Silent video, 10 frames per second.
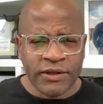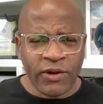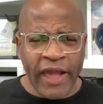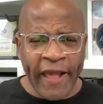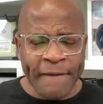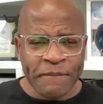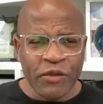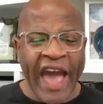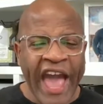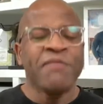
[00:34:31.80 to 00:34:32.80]
okay?
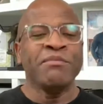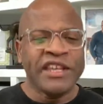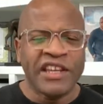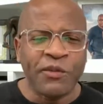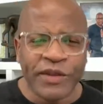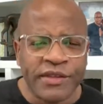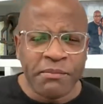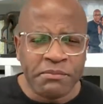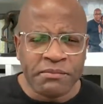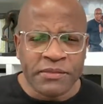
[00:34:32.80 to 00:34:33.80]
I'm dealing with
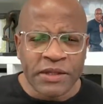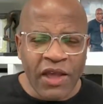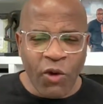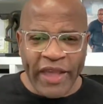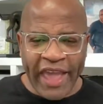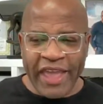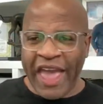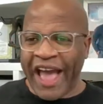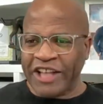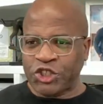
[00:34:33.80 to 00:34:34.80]
them, okay?
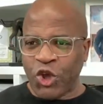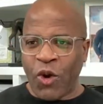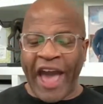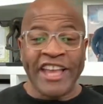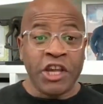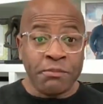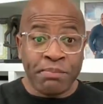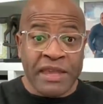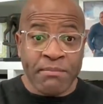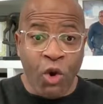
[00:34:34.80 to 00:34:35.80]
And so I could
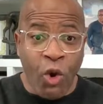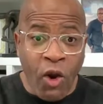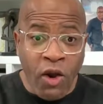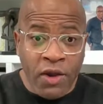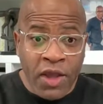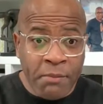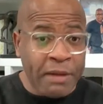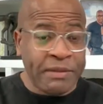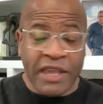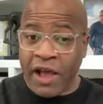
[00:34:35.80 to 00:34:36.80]
be more,
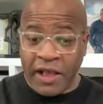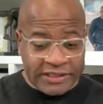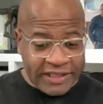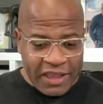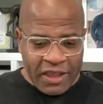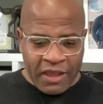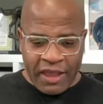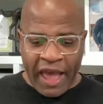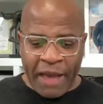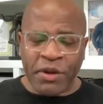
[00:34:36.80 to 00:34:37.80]
but because
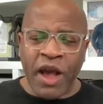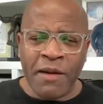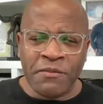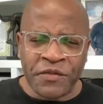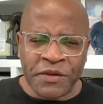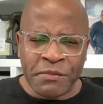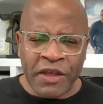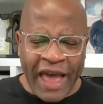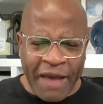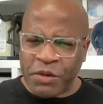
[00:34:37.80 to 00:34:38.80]
I'm
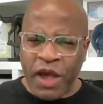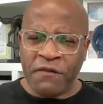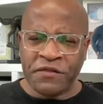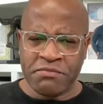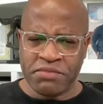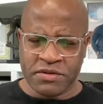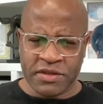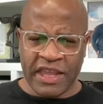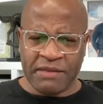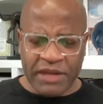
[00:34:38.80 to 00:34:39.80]
comfortable
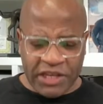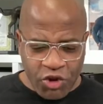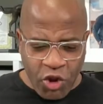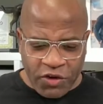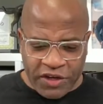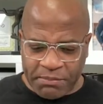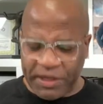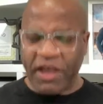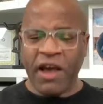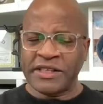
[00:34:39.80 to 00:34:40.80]
in mediocrity
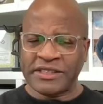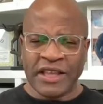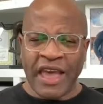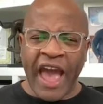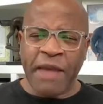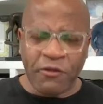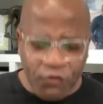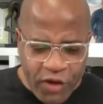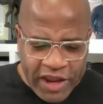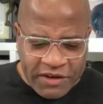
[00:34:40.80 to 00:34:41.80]
because I'm
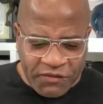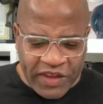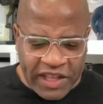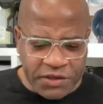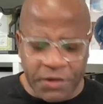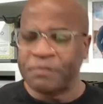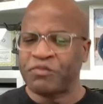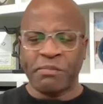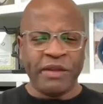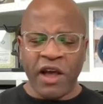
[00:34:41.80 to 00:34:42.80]
afraid of failure,
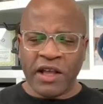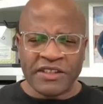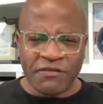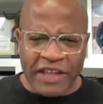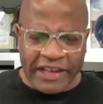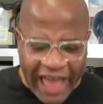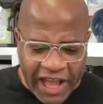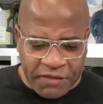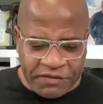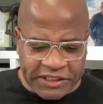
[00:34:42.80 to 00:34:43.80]
because of the
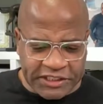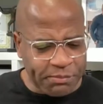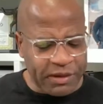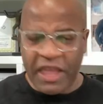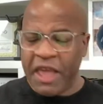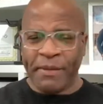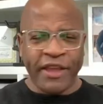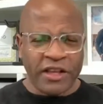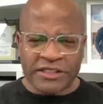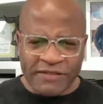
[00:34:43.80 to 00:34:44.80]
lack of discipline,
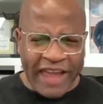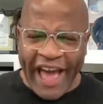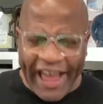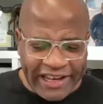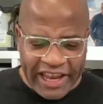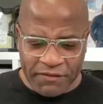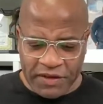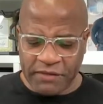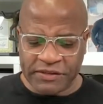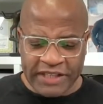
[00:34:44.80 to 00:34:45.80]
because of the high
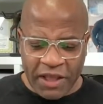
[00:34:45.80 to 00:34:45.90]
level of